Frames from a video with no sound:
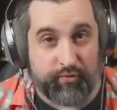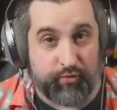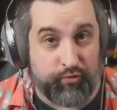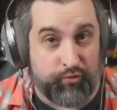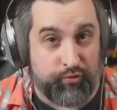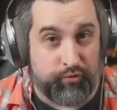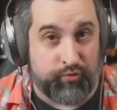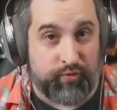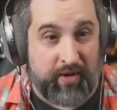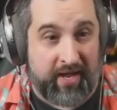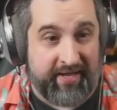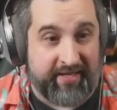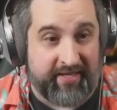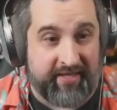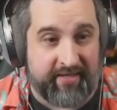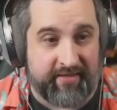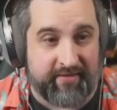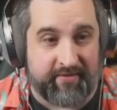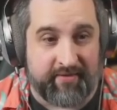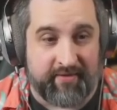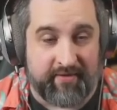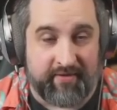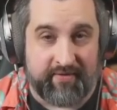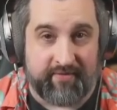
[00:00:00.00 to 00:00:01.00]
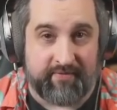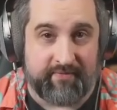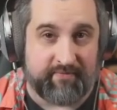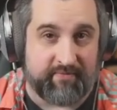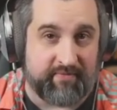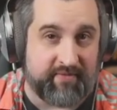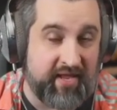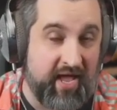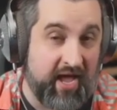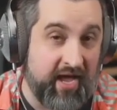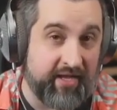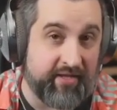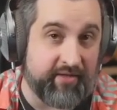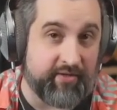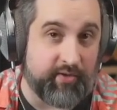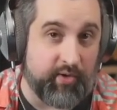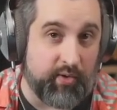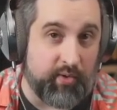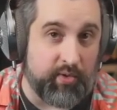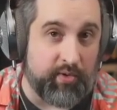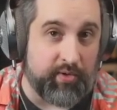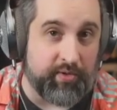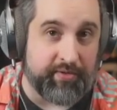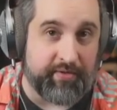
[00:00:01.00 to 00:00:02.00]
It's like, ooh, I get 9
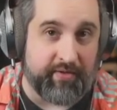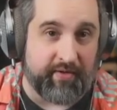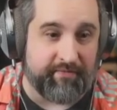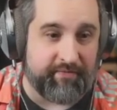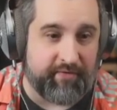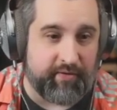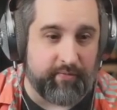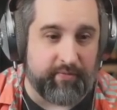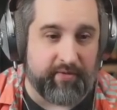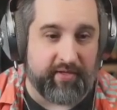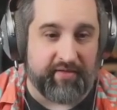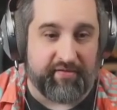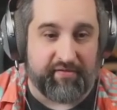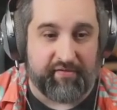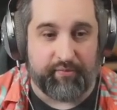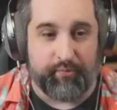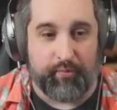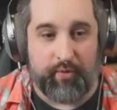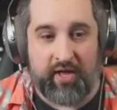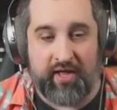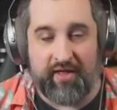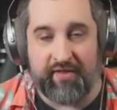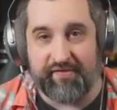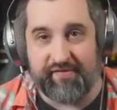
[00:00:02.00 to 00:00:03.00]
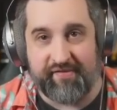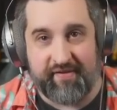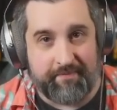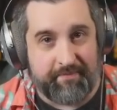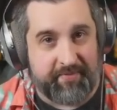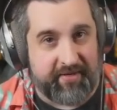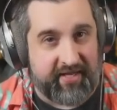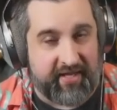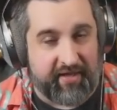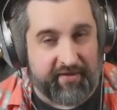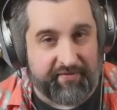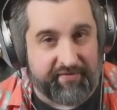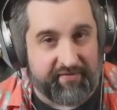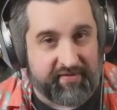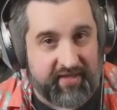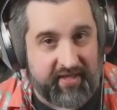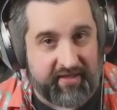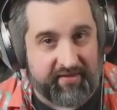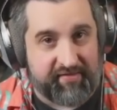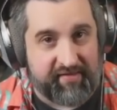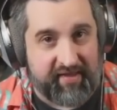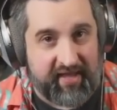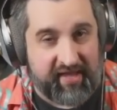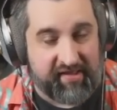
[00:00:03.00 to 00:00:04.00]
gold of units while somebody else
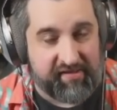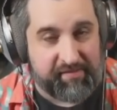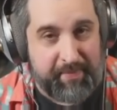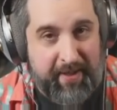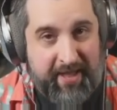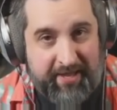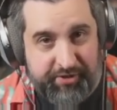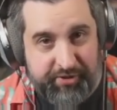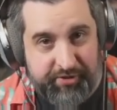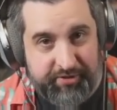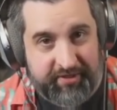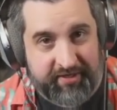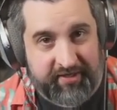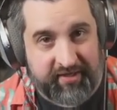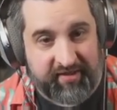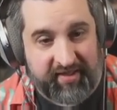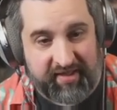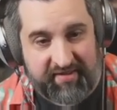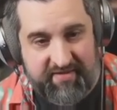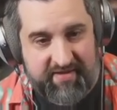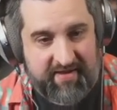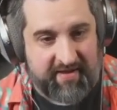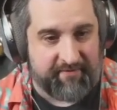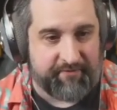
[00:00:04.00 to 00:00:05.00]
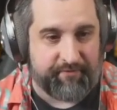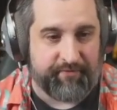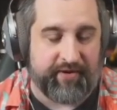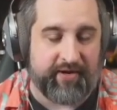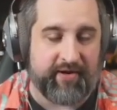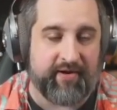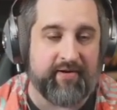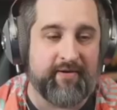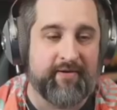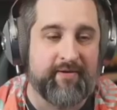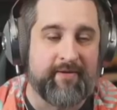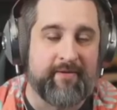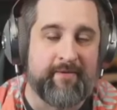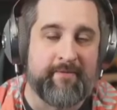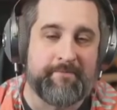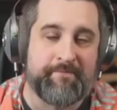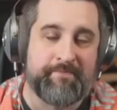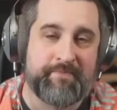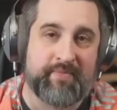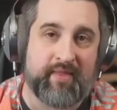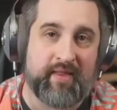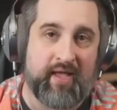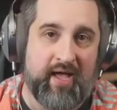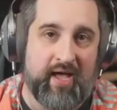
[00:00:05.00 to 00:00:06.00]
gets a spatula. That's not fair.
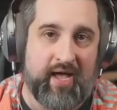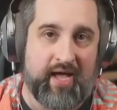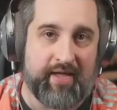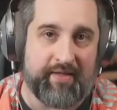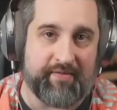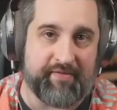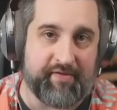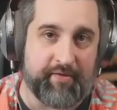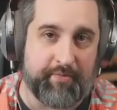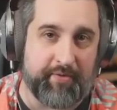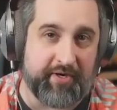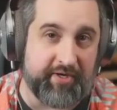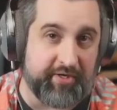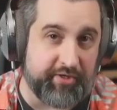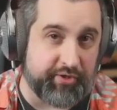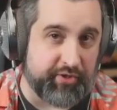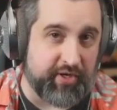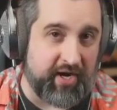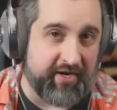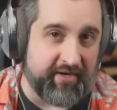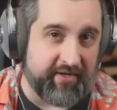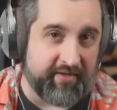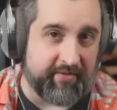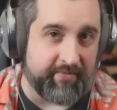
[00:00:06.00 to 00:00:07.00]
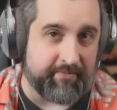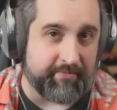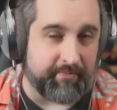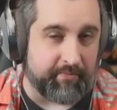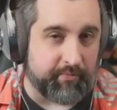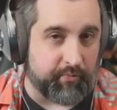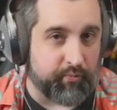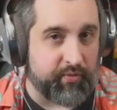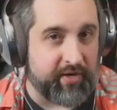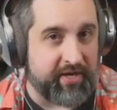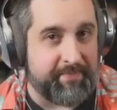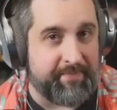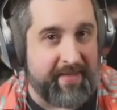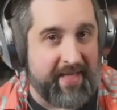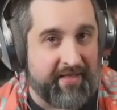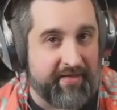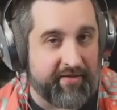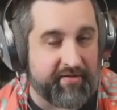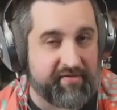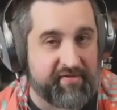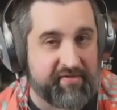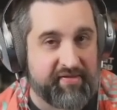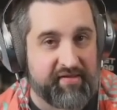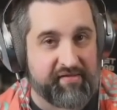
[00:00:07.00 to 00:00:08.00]
So we're going to try to
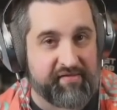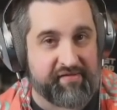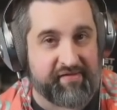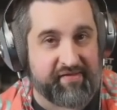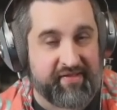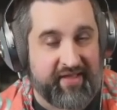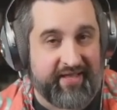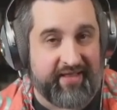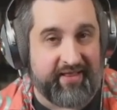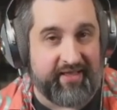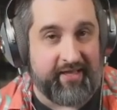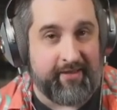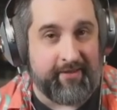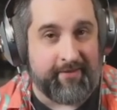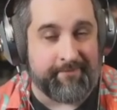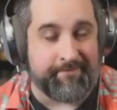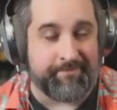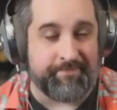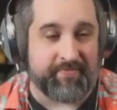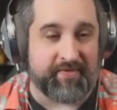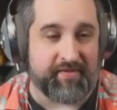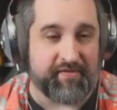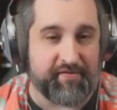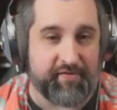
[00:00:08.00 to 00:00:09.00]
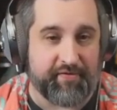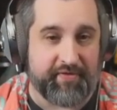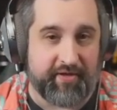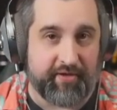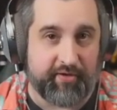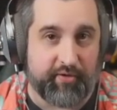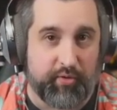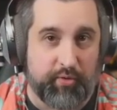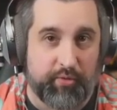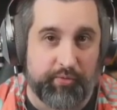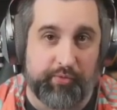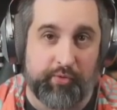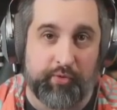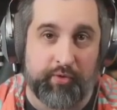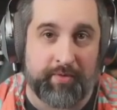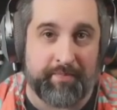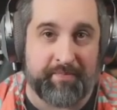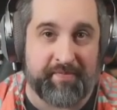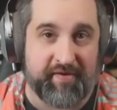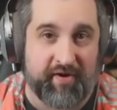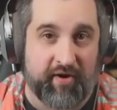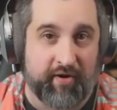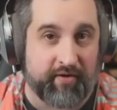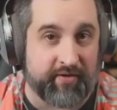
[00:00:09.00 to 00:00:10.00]
rebalance these slightly so that gold
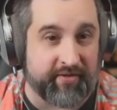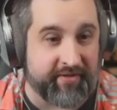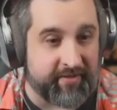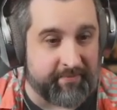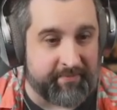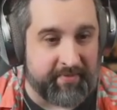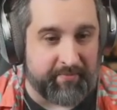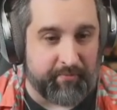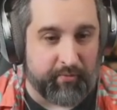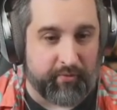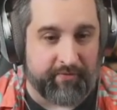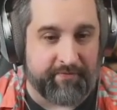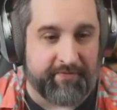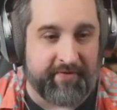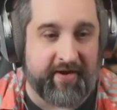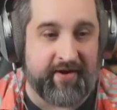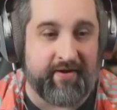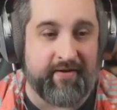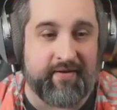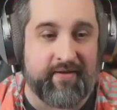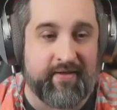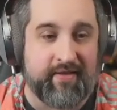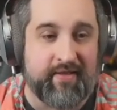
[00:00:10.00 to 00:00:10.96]
orbs are a little bit more fair.